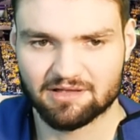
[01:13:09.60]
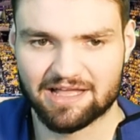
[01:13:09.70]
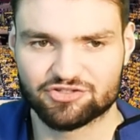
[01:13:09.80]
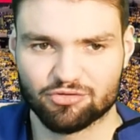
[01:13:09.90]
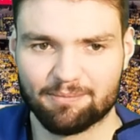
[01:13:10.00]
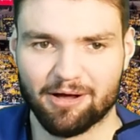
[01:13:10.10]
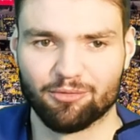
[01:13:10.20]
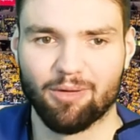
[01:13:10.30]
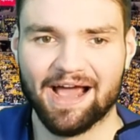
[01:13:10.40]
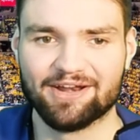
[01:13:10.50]
And Troy
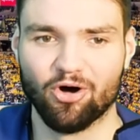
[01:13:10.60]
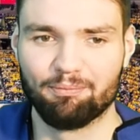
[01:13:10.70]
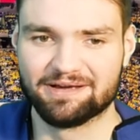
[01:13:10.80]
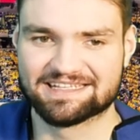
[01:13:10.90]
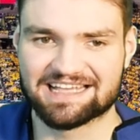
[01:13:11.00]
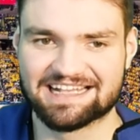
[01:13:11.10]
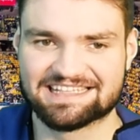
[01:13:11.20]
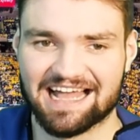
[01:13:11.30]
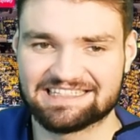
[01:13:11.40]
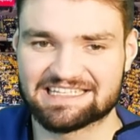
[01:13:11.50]
Brown wide open, decides
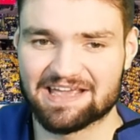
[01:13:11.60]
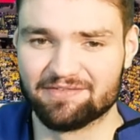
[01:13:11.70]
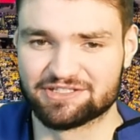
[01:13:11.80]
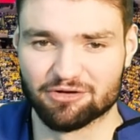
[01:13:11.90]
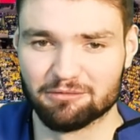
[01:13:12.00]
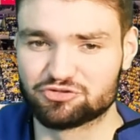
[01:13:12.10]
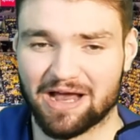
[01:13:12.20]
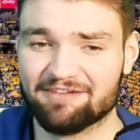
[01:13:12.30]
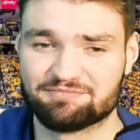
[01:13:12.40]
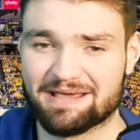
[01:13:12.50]
not to give it to him.
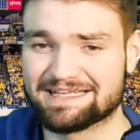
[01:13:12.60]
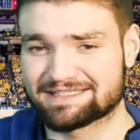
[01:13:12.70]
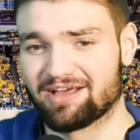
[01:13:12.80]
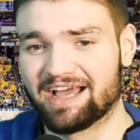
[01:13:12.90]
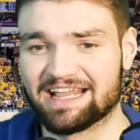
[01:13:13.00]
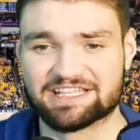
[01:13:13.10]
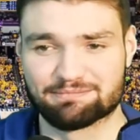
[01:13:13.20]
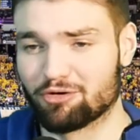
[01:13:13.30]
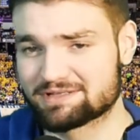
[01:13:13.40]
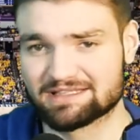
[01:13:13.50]
Drives baseline and
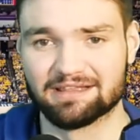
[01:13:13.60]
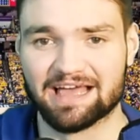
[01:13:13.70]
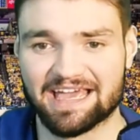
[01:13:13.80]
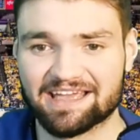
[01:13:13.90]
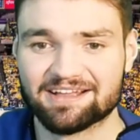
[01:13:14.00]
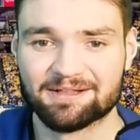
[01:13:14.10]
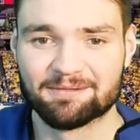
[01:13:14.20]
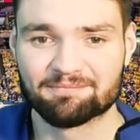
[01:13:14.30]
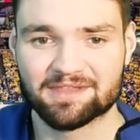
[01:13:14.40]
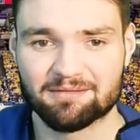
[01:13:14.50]
smokes the lay.
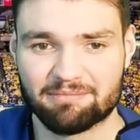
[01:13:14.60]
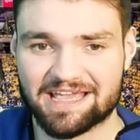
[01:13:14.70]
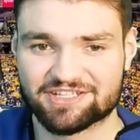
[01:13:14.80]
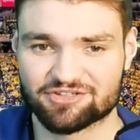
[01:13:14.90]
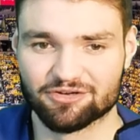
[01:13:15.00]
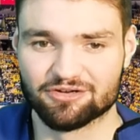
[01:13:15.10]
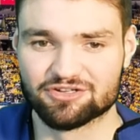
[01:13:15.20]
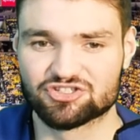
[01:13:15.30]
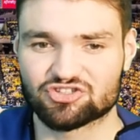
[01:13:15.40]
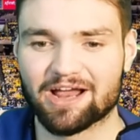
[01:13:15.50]

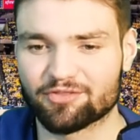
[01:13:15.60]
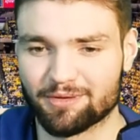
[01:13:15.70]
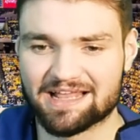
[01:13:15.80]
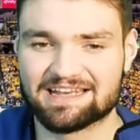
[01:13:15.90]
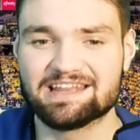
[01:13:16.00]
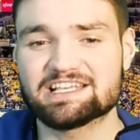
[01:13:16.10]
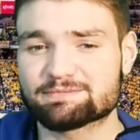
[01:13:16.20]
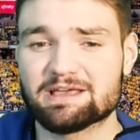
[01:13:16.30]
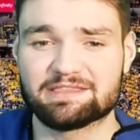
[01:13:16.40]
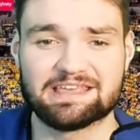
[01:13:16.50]
Pacers try to throw it at
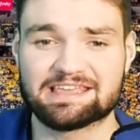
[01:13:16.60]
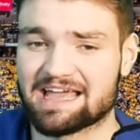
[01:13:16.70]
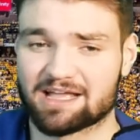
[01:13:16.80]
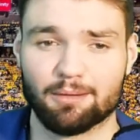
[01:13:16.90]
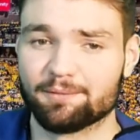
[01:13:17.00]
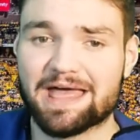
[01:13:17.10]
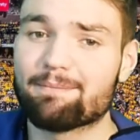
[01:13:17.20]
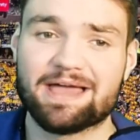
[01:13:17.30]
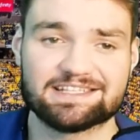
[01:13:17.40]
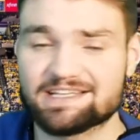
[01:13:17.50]
Nesmith. He can't go up with
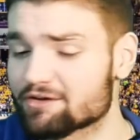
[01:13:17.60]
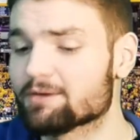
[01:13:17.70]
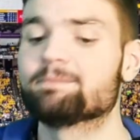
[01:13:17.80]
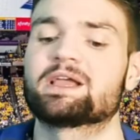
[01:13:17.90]
that pass either.